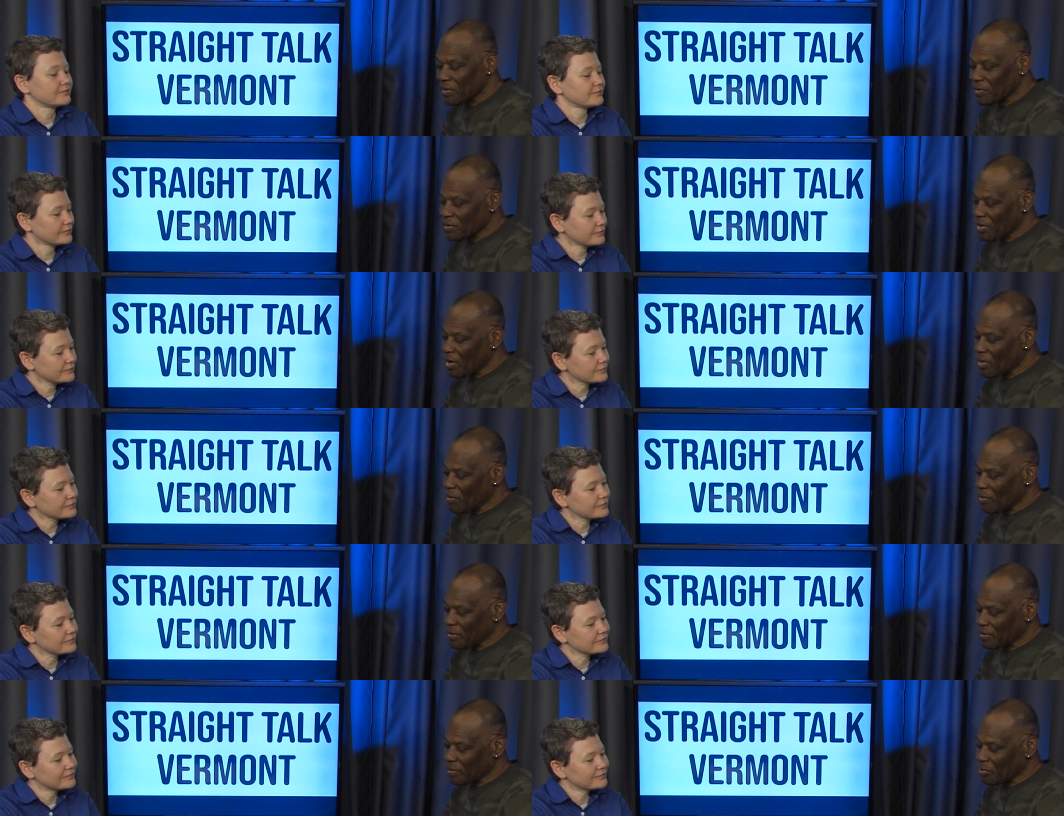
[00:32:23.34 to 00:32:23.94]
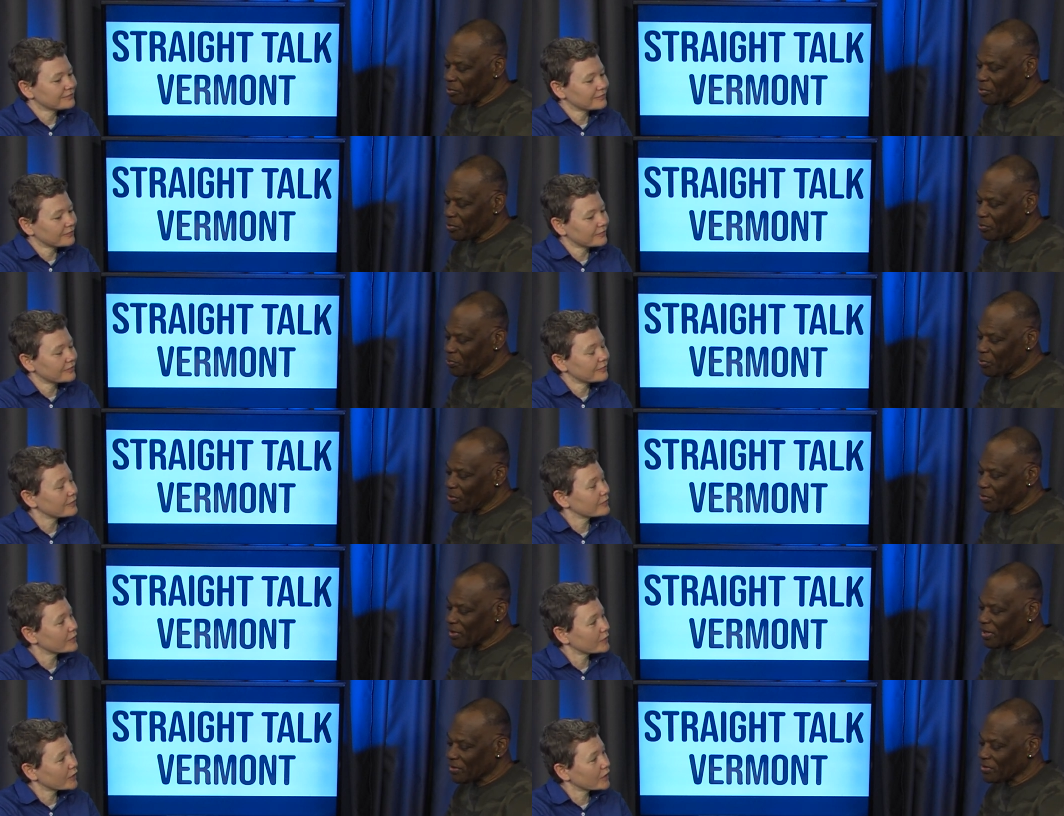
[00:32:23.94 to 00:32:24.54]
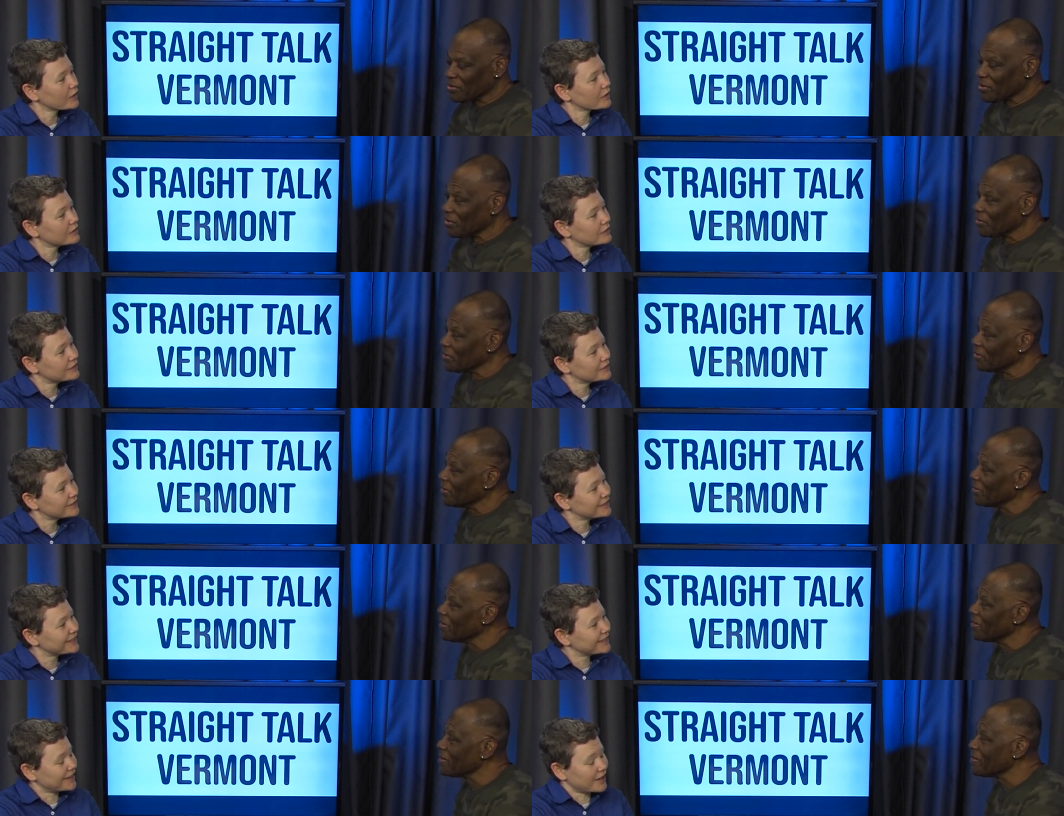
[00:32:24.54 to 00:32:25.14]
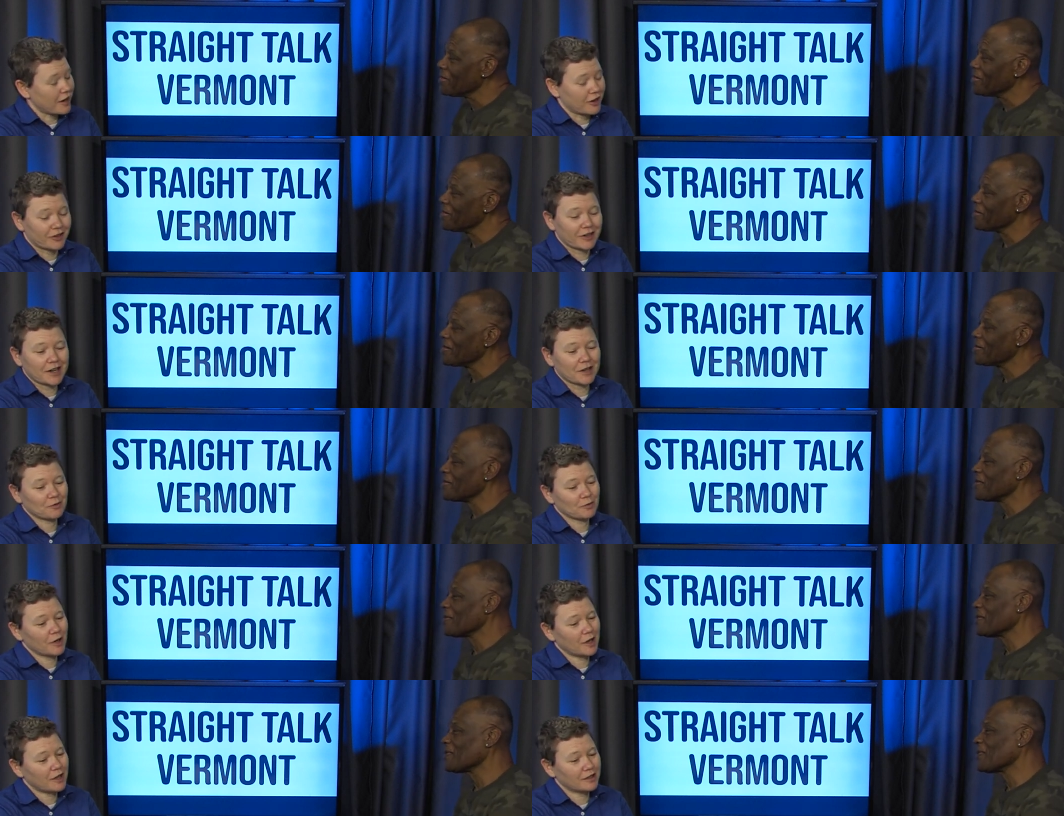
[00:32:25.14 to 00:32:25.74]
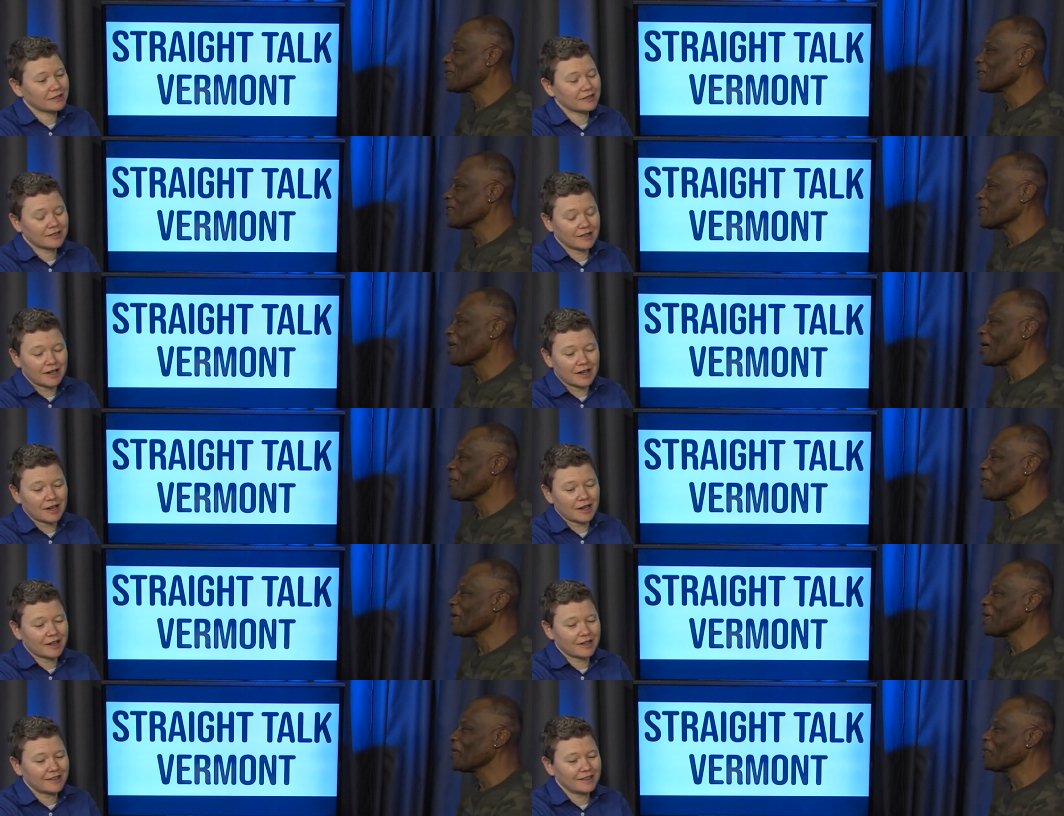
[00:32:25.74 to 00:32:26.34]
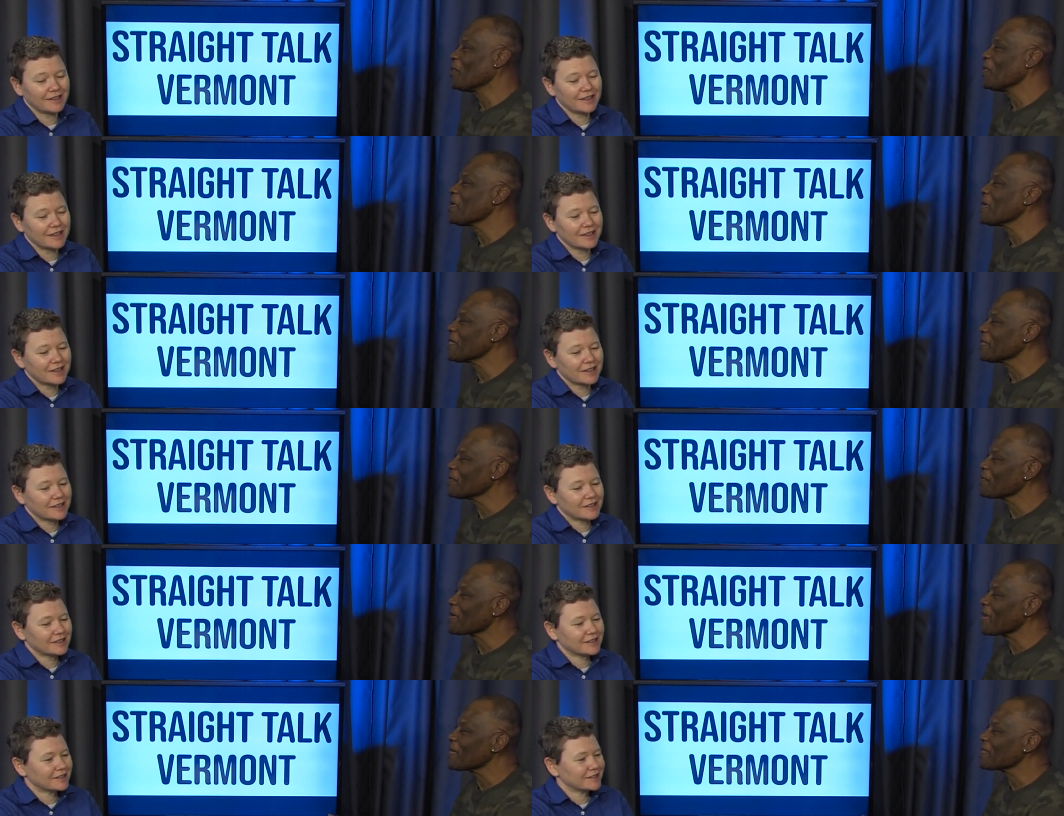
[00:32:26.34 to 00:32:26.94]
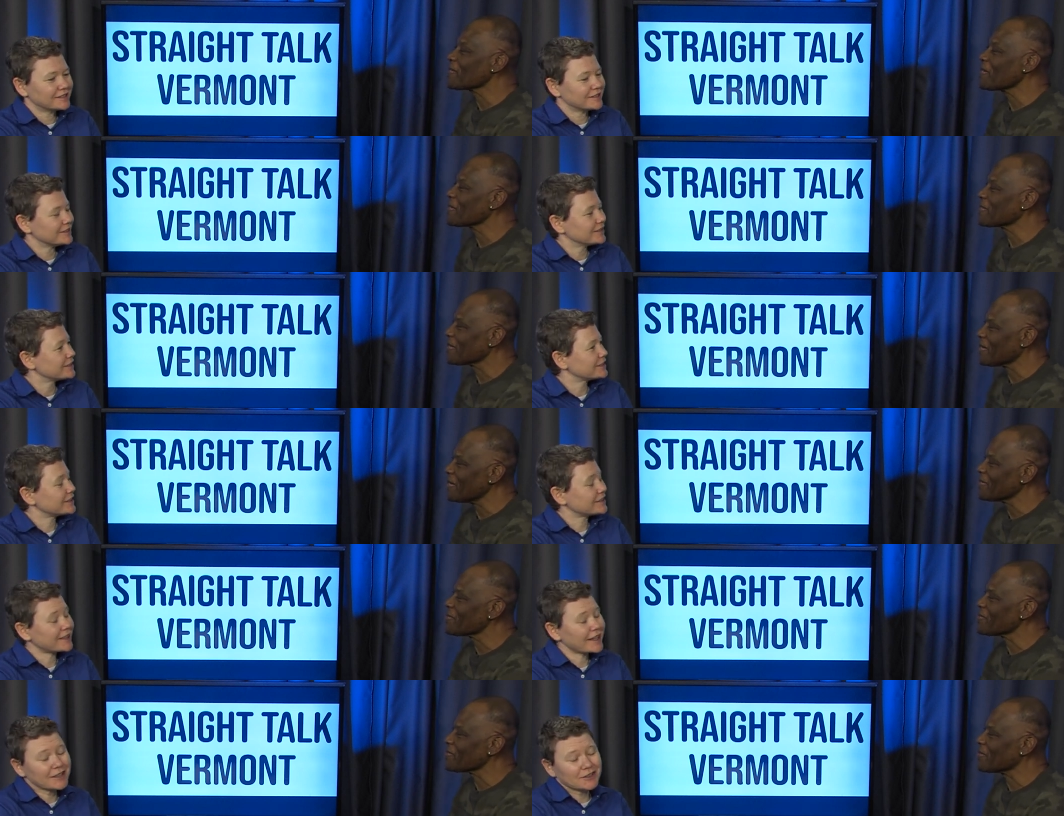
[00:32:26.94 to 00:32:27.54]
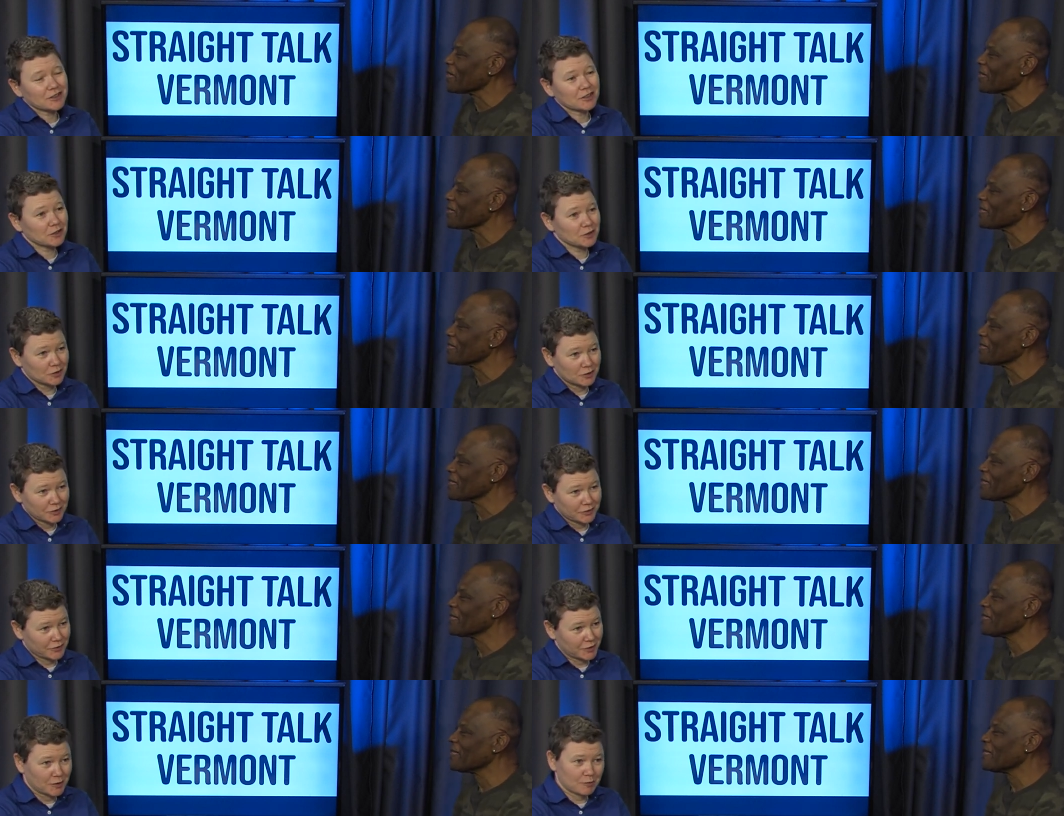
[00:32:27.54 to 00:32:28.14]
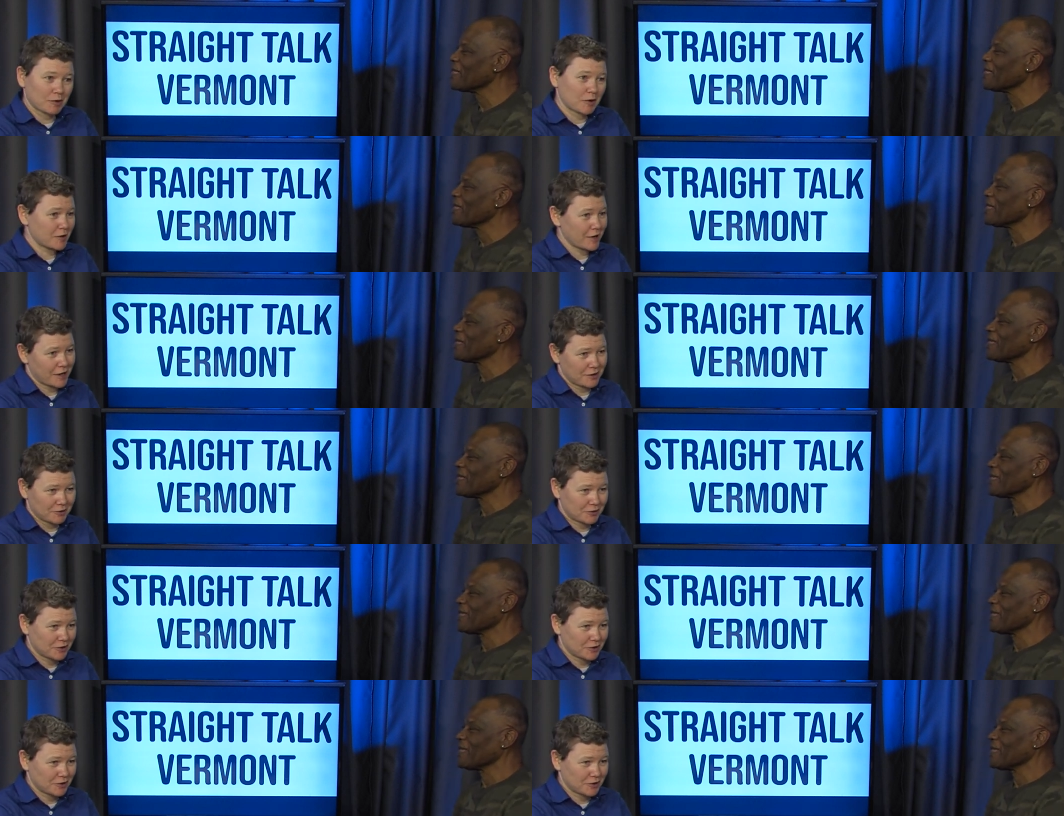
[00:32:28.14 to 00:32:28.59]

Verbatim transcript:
Speaker 1: going to talk about the pronoun show.
Speaker 2: All right. Well,
Speaker 1: we'll get some other
Speaker 2: guests on here. Stay tuned for a pronoun